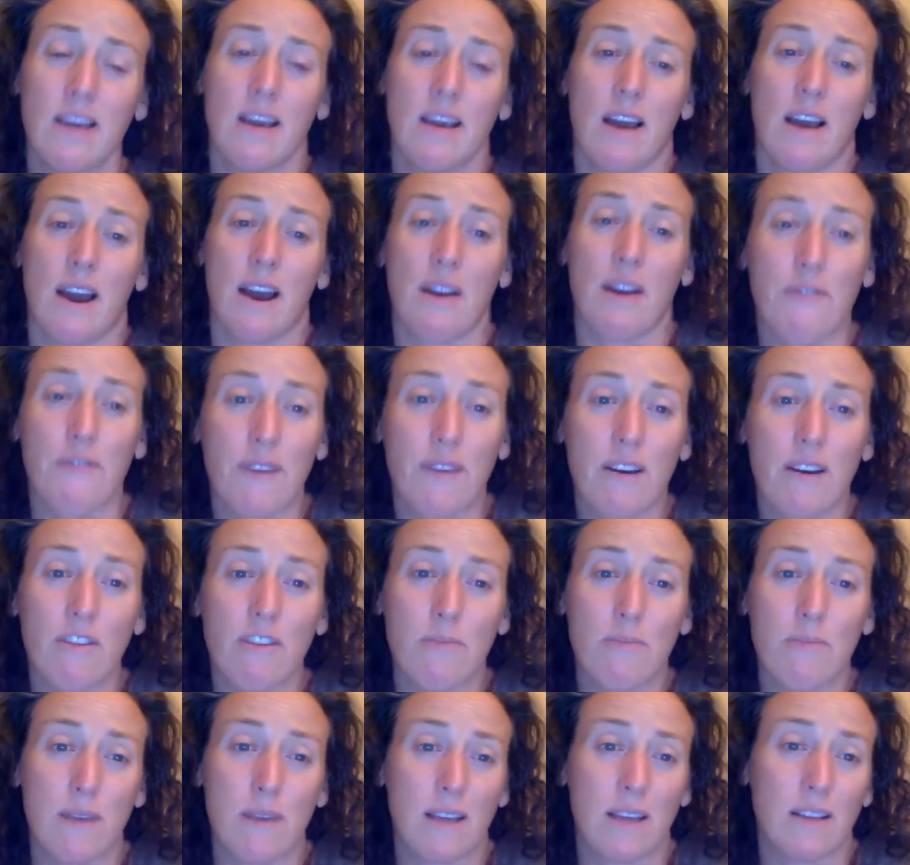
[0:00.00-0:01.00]
Our fear of
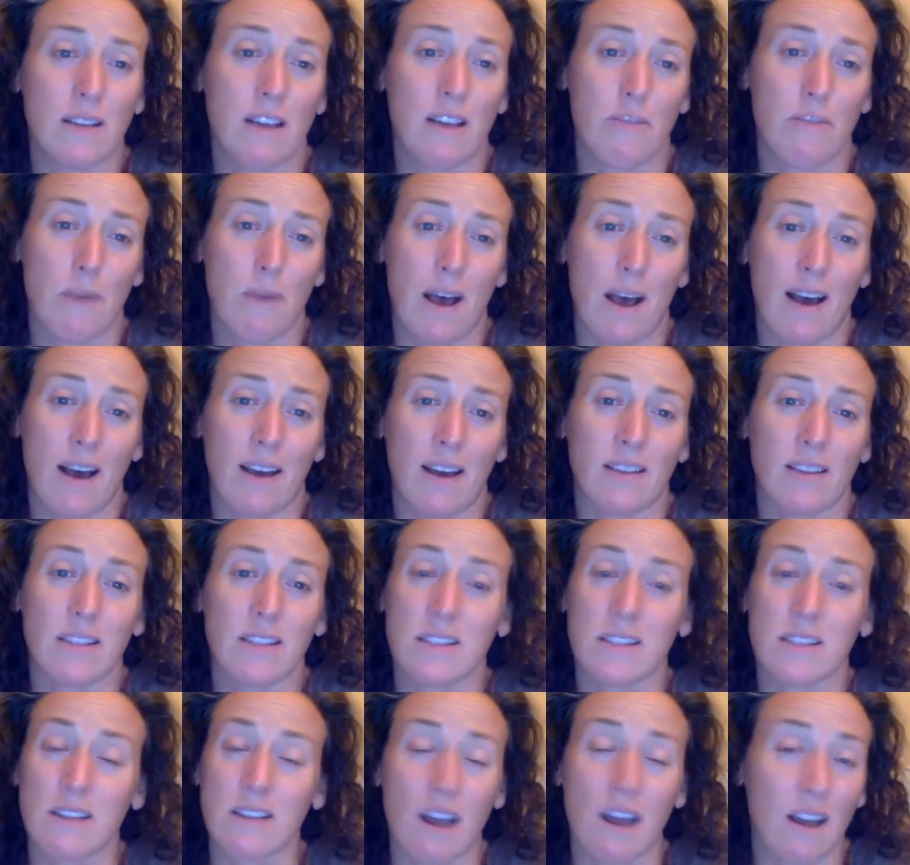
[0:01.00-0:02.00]
being left behind
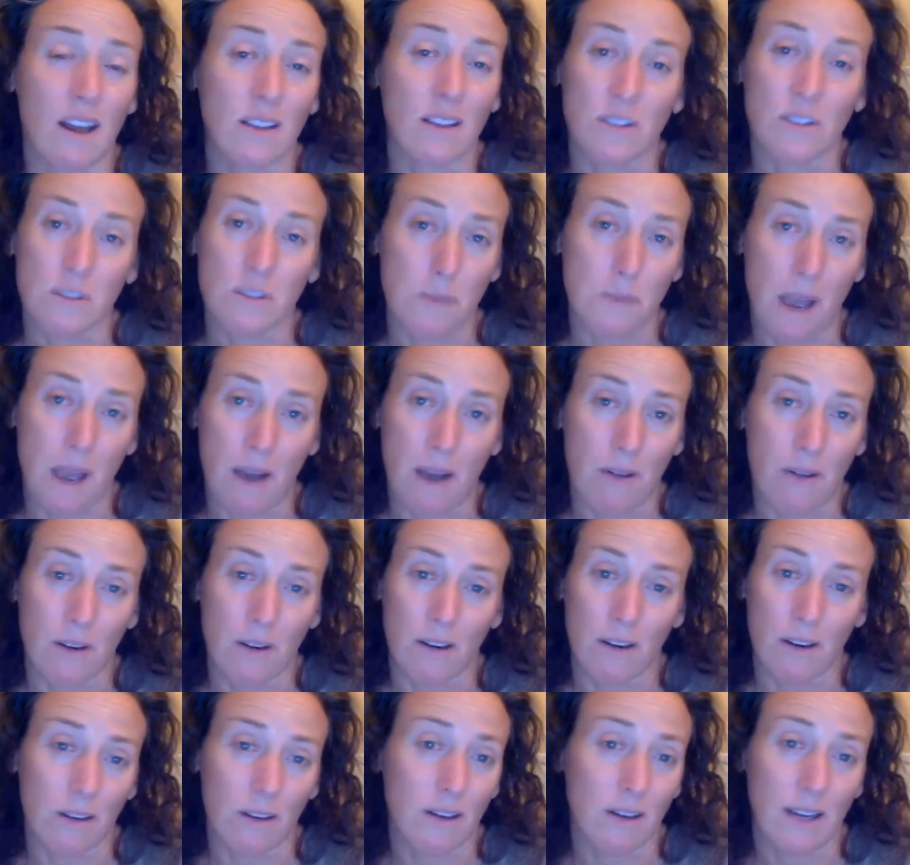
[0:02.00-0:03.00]
does not lose
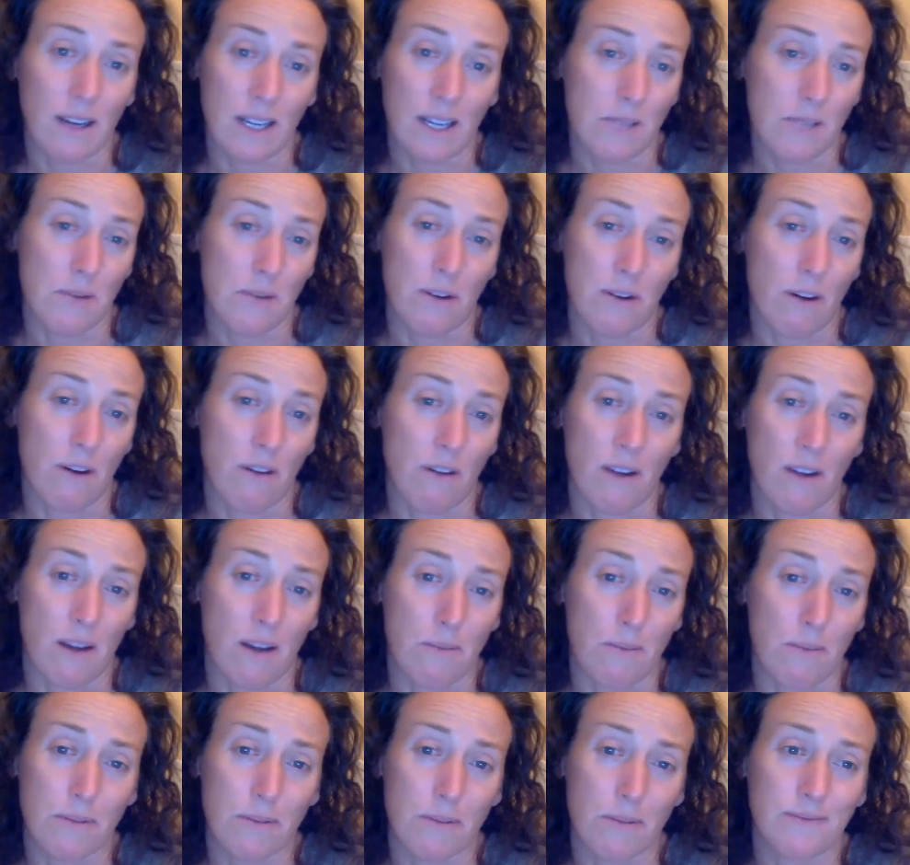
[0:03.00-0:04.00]
power as we grow up.